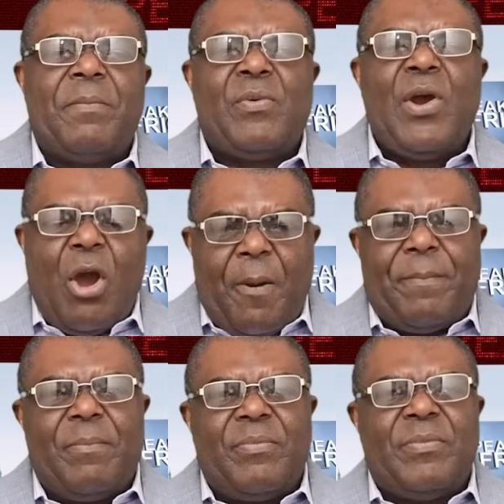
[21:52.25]
But we
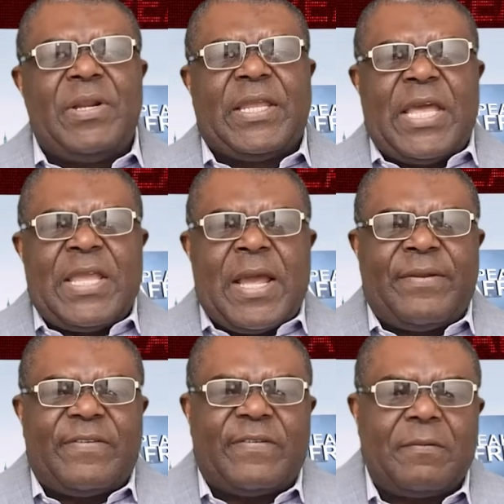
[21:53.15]
hope the
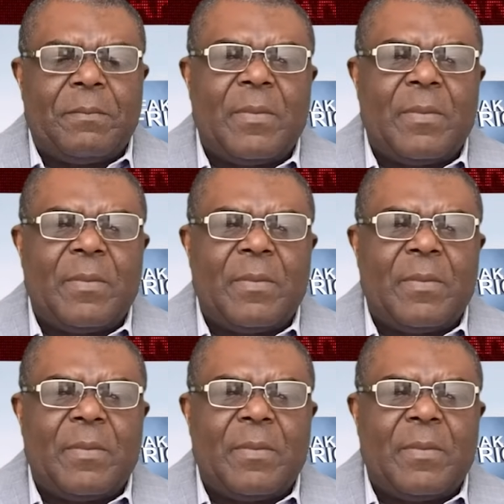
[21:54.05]
Kenyans